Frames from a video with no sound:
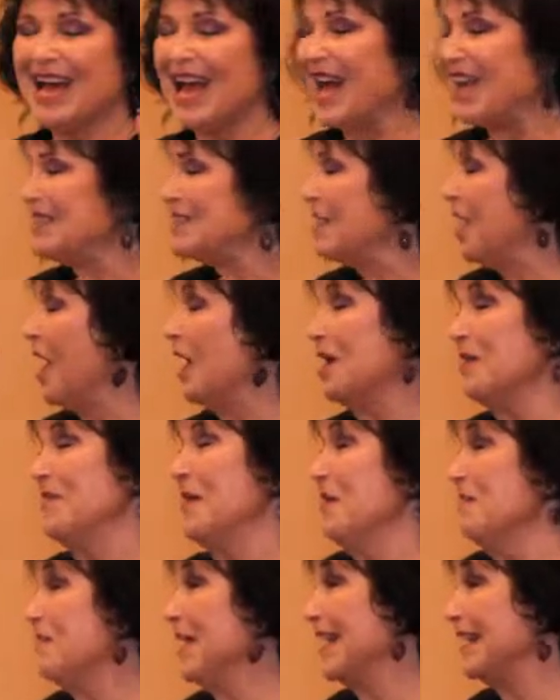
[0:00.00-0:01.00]
I talk
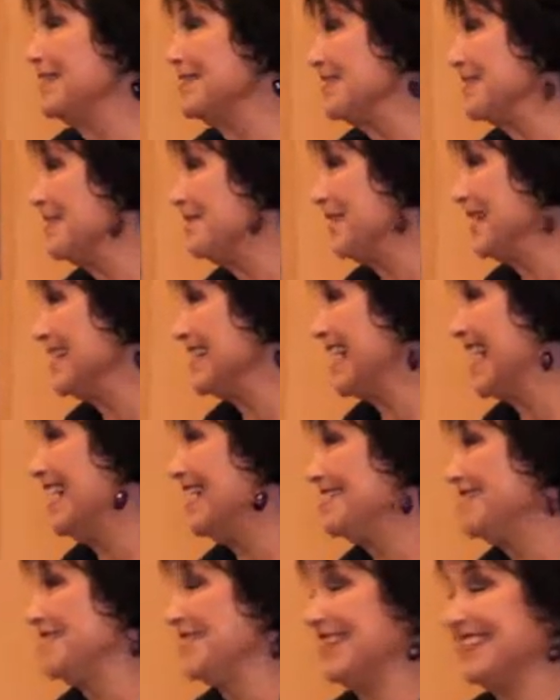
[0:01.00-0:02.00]
about Michael so many
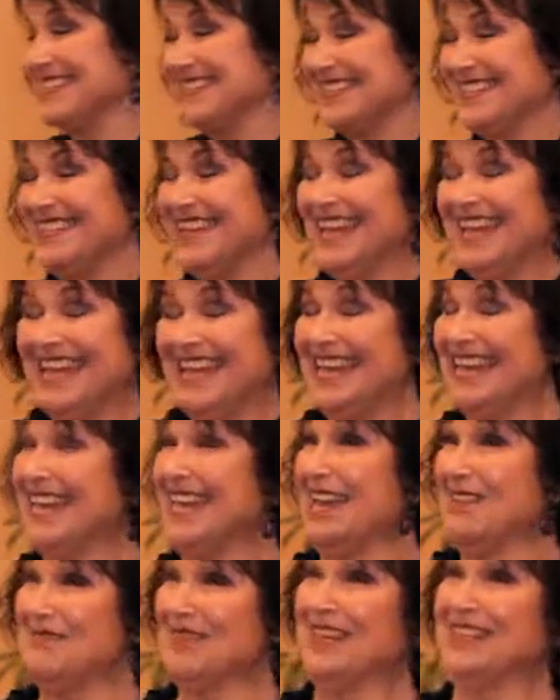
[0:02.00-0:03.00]
times because he
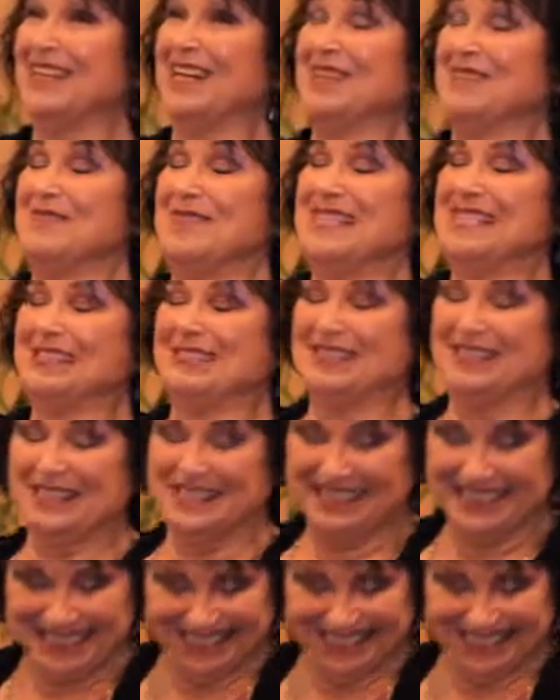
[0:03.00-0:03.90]
gave me a lot of material.